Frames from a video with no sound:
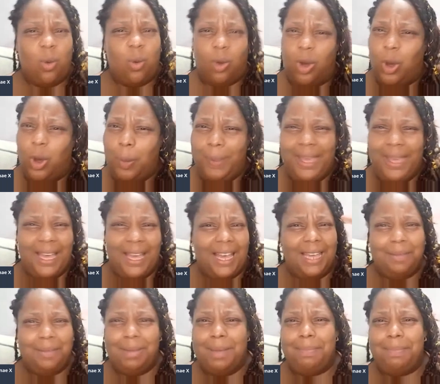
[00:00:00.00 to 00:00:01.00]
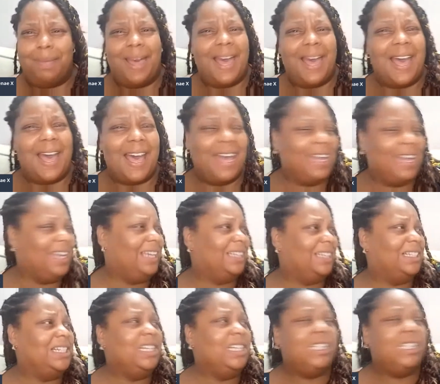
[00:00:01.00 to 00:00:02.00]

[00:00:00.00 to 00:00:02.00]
go behind my back and